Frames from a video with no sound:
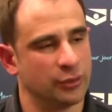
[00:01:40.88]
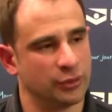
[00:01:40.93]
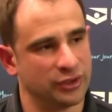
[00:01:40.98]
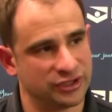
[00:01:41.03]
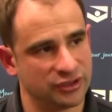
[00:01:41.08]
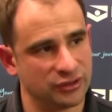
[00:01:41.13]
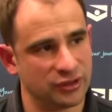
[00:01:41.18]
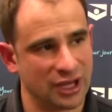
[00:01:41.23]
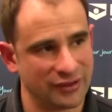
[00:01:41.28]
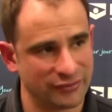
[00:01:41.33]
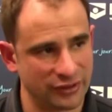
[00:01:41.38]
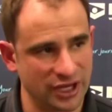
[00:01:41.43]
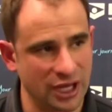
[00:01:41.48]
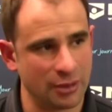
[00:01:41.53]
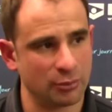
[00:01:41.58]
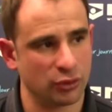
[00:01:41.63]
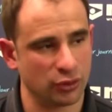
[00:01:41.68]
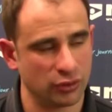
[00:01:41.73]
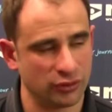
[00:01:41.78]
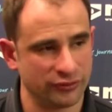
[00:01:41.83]
Yeah, we do have a
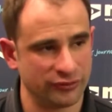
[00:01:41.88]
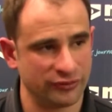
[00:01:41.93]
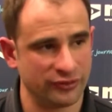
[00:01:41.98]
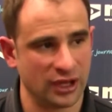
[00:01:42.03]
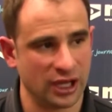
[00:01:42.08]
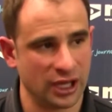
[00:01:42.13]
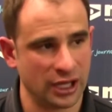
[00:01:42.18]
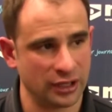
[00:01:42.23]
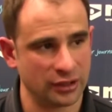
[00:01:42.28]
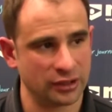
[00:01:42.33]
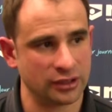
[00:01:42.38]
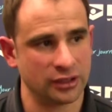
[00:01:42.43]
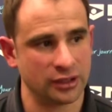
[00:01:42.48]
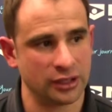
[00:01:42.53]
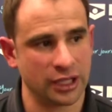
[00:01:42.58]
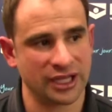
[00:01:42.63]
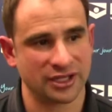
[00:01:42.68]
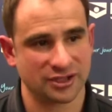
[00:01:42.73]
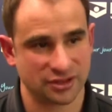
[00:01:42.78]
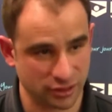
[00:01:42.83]
number of
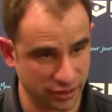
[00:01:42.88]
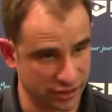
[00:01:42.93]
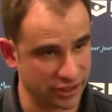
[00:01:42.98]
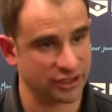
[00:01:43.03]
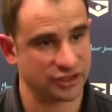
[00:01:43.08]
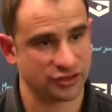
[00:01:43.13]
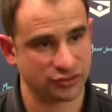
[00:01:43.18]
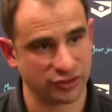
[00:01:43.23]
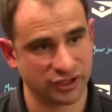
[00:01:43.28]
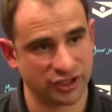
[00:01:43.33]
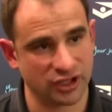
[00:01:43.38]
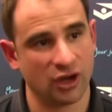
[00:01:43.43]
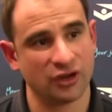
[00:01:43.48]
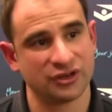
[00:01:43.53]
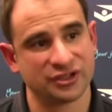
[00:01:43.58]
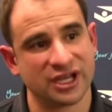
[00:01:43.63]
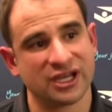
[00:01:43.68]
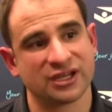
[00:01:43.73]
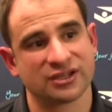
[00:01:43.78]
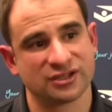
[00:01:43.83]
excellent industry
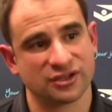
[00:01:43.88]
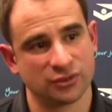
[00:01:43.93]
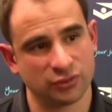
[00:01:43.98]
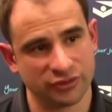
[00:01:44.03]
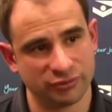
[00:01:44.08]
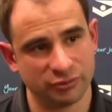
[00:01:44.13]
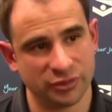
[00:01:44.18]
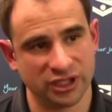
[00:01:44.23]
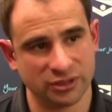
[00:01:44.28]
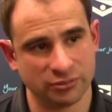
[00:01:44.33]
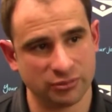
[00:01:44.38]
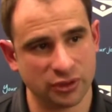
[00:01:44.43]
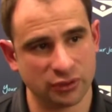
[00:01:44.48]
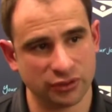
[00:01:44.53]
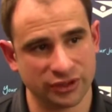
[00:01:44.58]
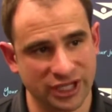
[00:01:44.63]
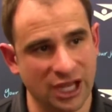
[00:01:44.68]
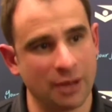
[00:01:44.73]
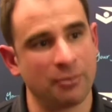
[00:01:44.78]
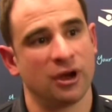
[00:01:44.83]
contacts that we've been
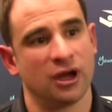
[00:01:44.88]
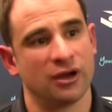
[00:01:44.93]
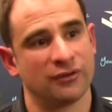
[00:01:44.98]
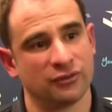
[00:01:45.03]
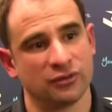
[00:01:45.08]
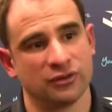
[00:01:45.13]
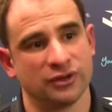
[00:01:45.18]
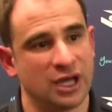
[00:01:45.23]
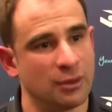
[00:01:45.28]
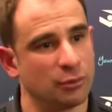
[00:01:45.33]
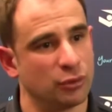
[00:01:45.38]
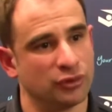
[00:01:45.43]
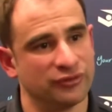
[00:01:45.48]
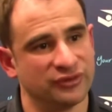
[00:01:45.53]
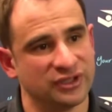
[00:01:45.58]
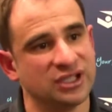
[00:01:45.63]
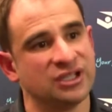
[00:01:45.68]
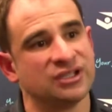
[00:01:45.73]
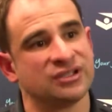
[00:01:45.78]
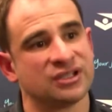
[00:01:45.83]
building up over a number of
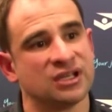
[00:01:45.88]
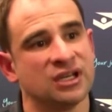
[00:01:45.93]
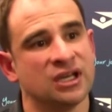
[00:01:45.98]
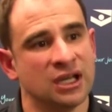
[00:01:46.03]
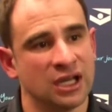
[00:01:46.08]
years.